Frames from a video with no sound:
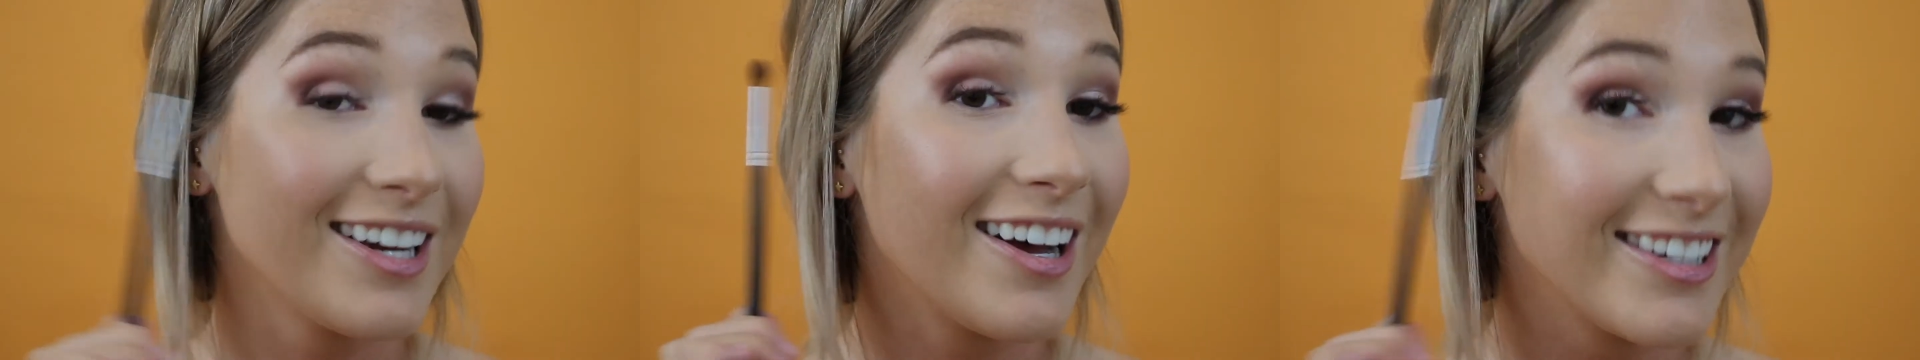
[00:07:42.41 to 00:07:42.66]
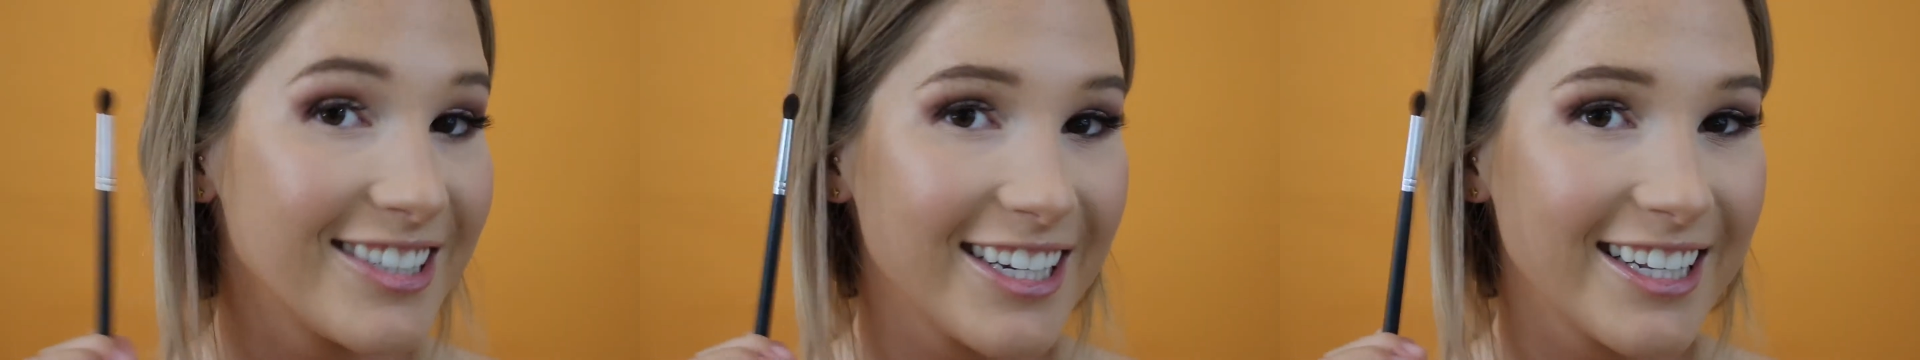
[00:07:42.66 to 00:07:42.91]

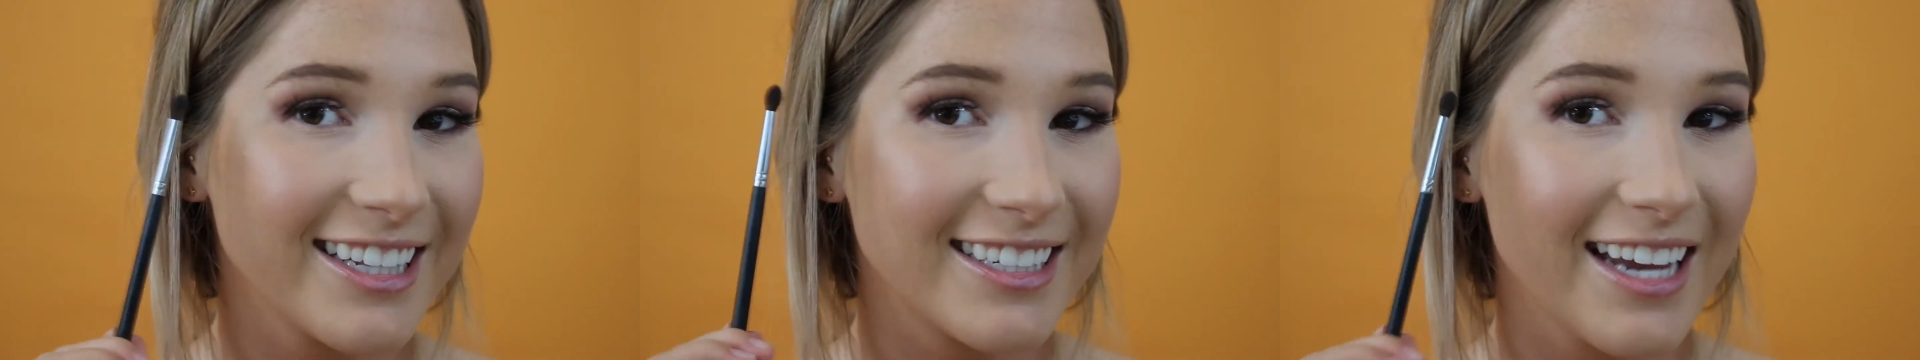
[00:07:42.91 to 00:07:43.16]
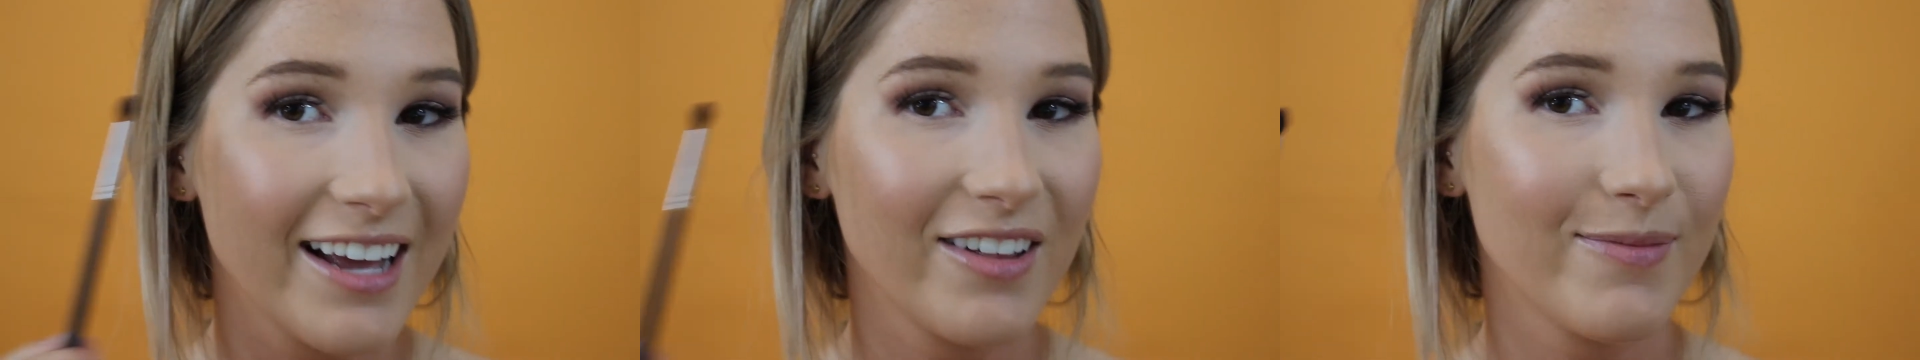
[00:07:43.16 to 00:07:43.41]
touching the
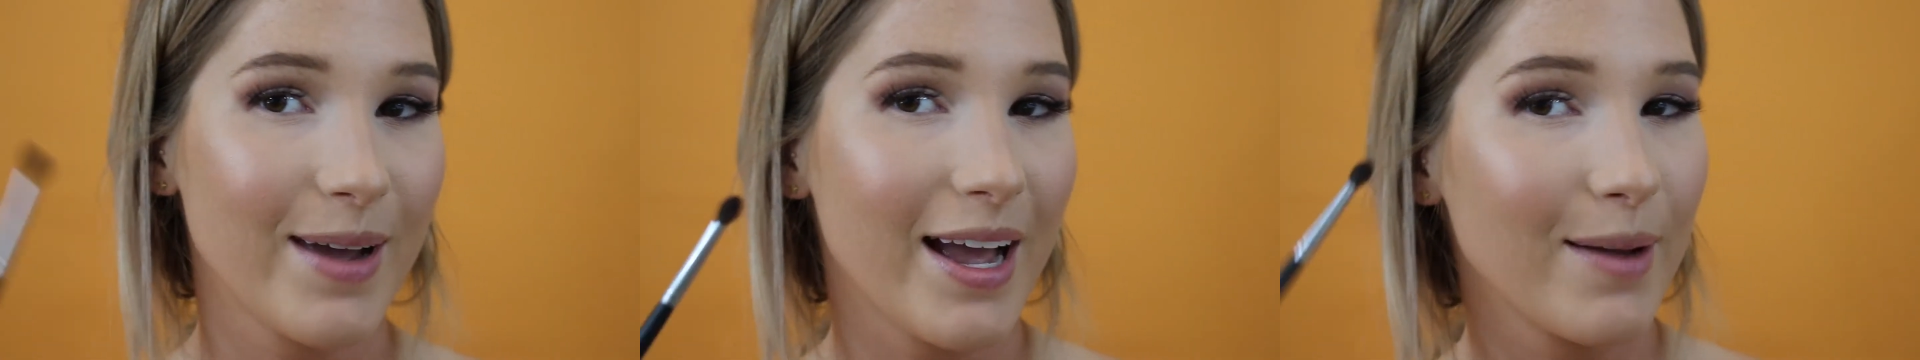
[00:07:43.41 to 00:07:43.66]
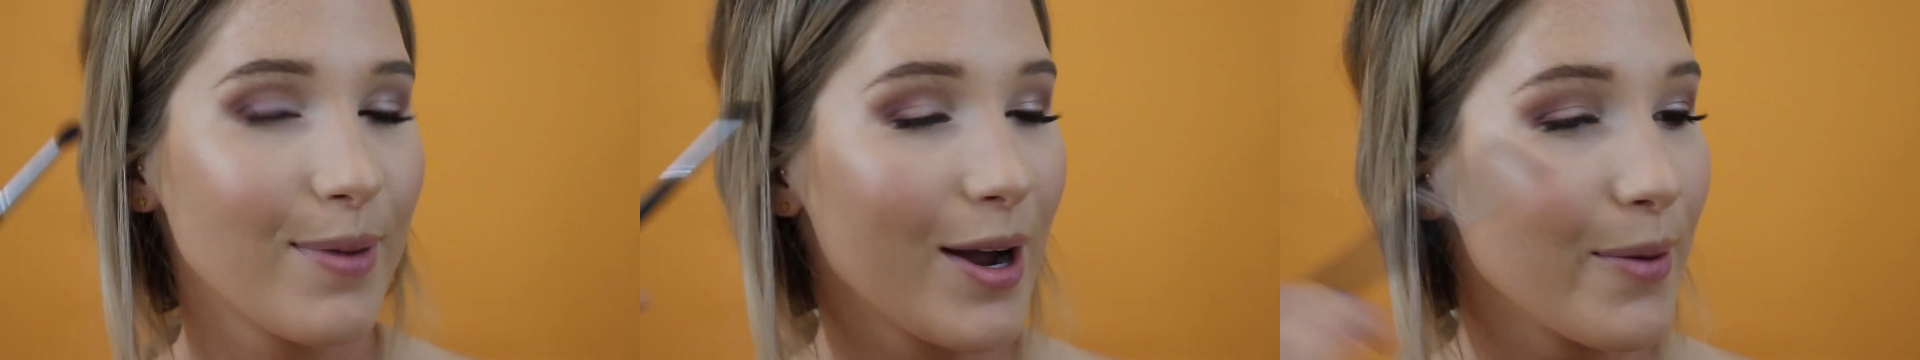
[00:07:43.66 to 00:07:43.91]
tail of my
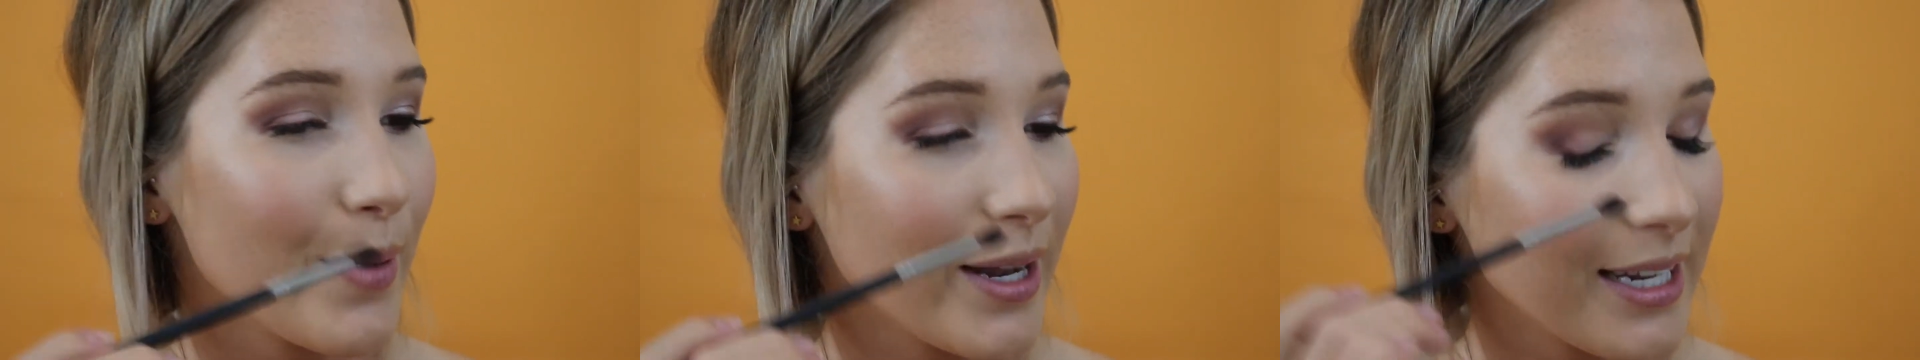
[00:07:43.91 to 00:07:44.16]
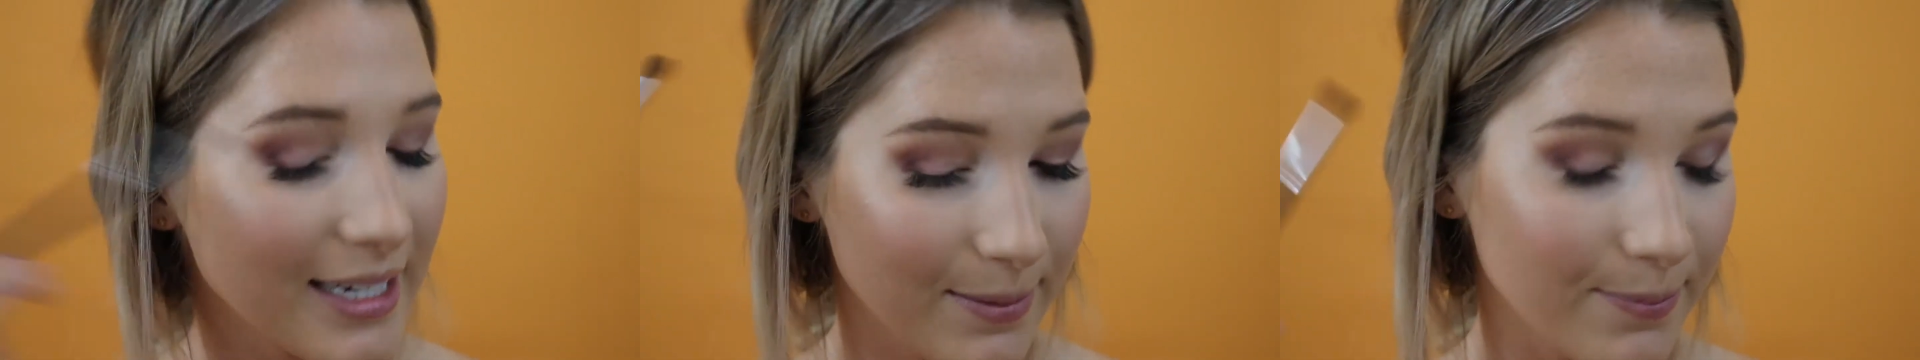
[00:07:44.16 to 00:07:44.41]
eyebrow,
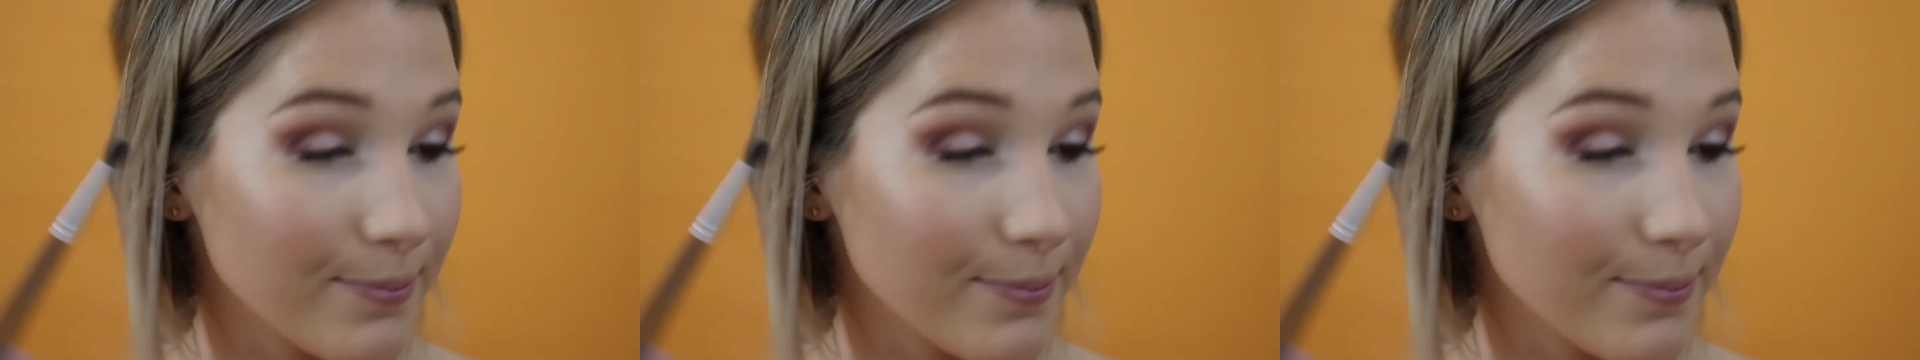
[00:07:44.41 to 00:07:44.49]
but